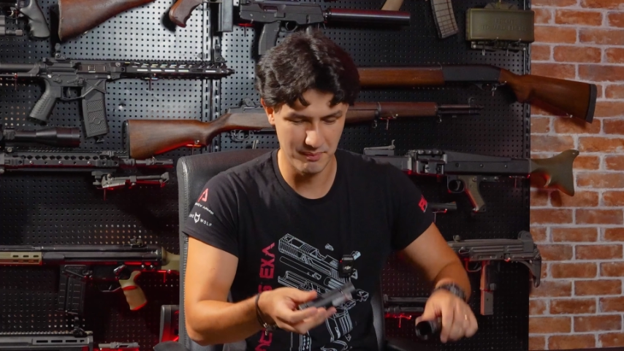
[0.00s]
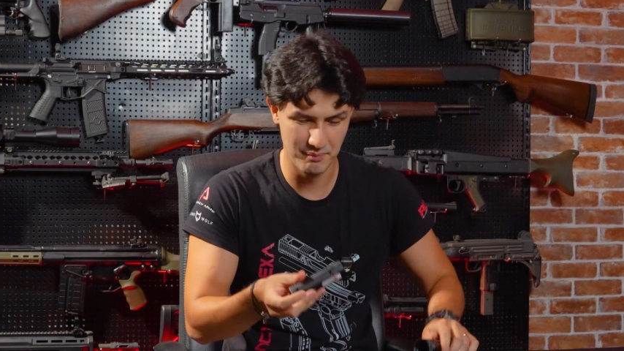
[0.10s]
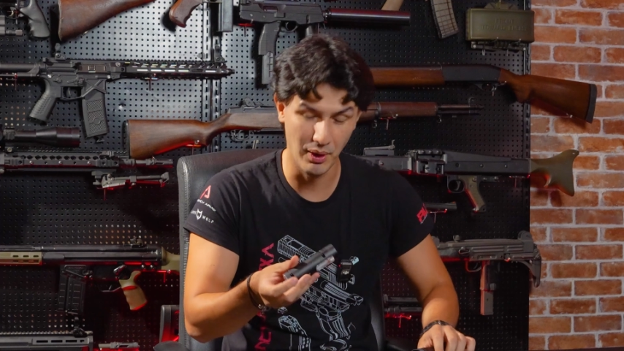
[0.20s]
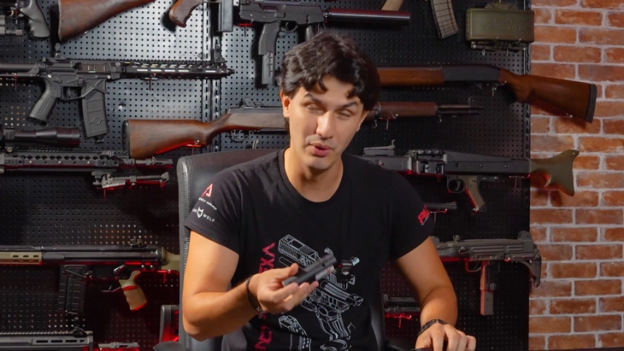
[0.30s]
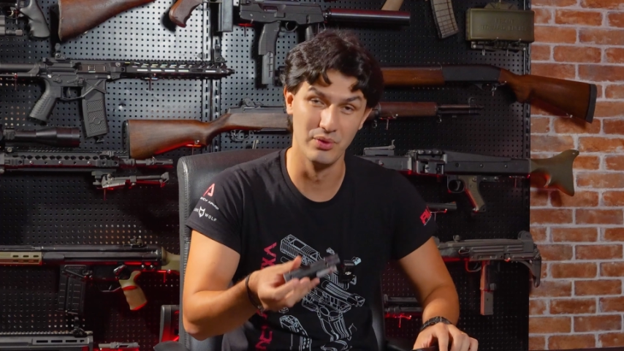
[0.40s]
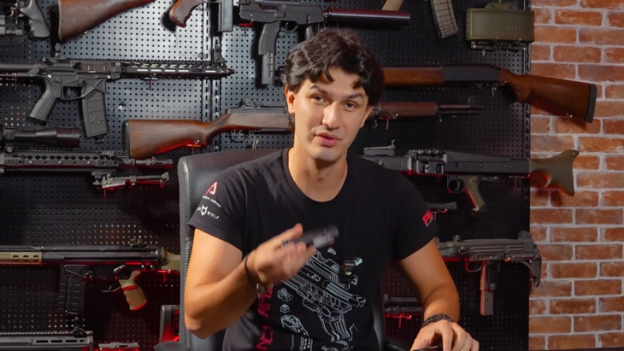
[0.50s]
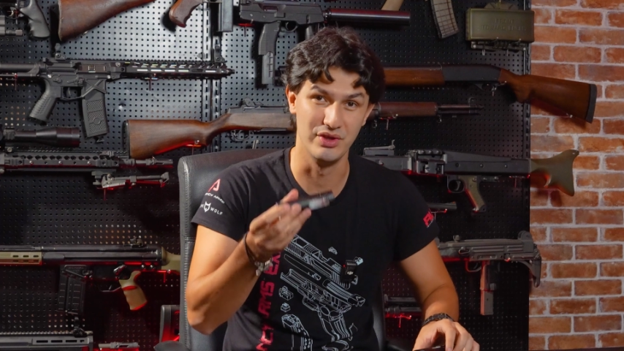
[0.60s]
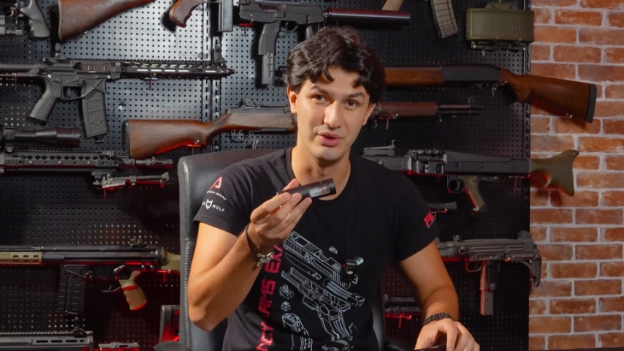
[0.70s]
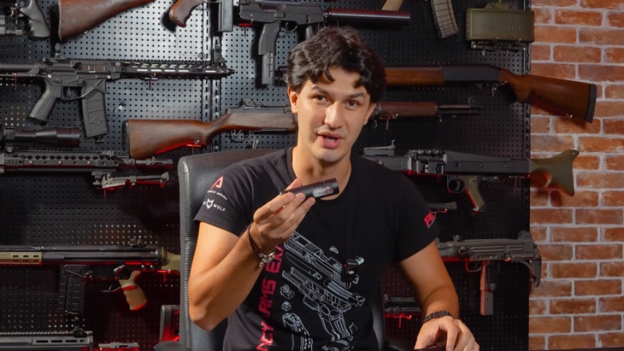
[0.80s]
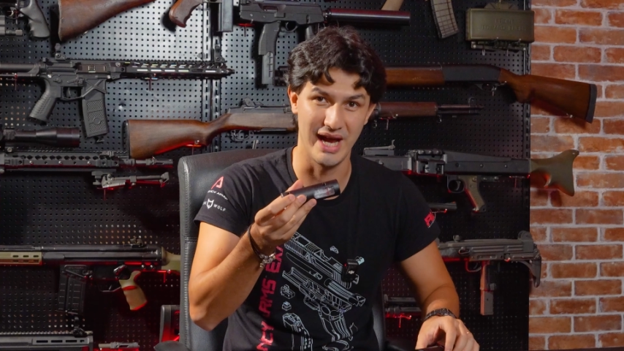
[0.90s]
pull the
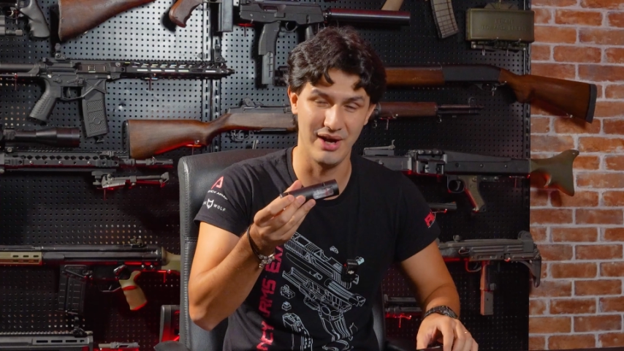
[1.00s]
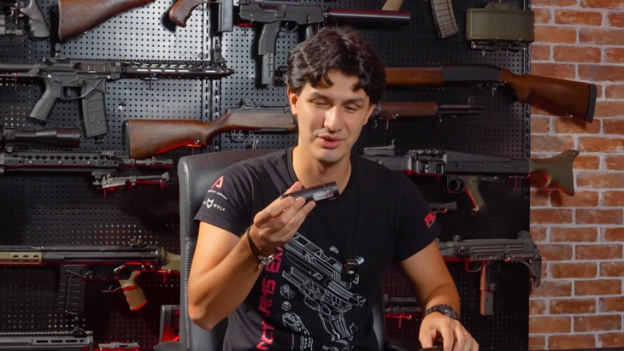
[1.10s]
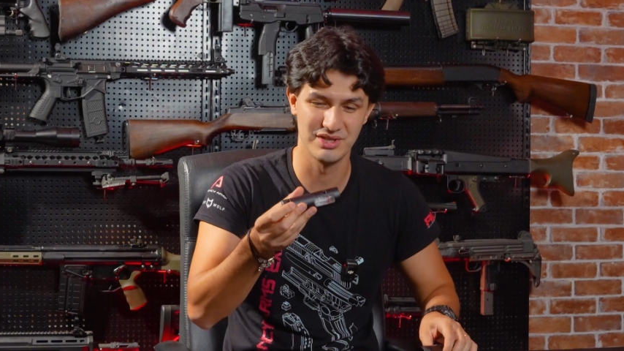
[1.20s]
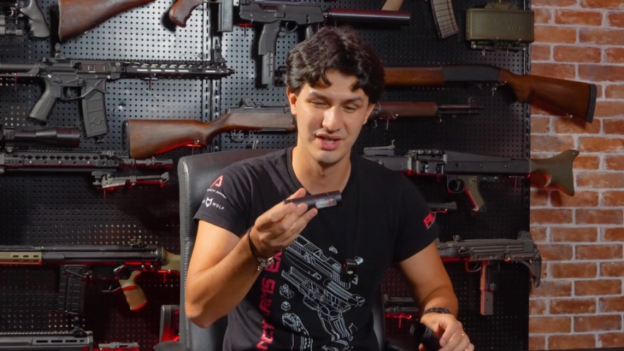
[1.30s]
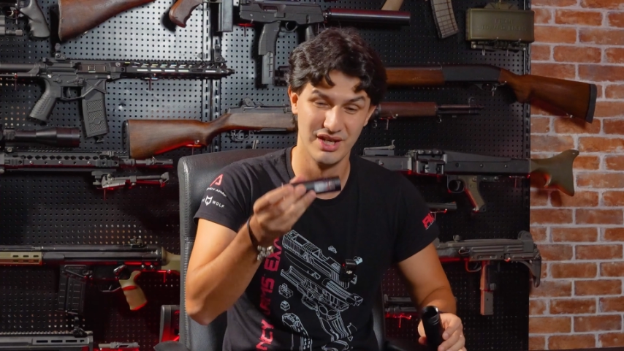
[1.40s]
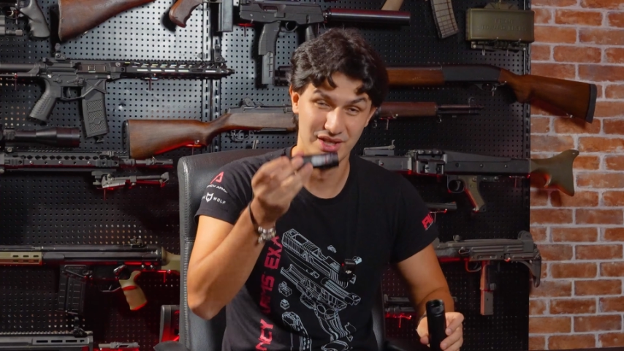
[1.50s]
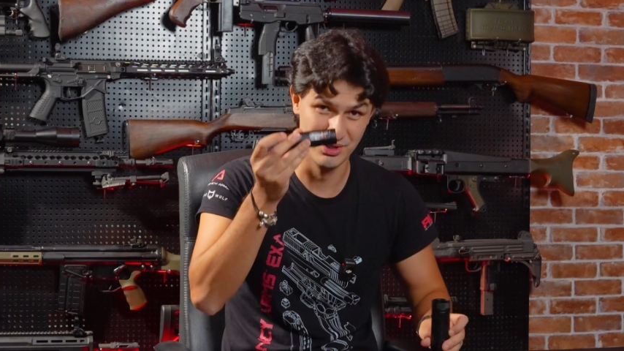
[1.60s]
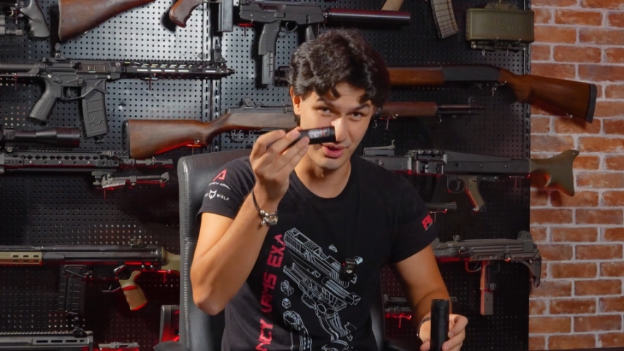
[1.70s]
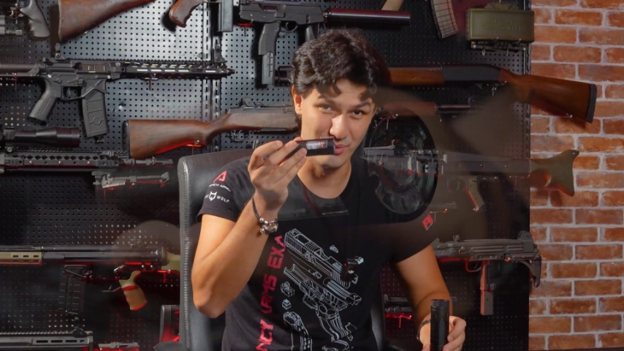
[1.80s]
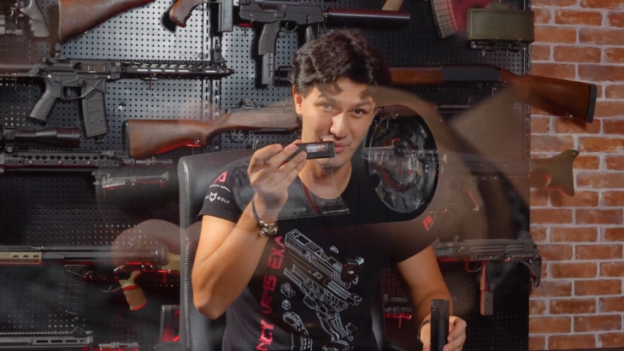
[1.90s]
unit out to go and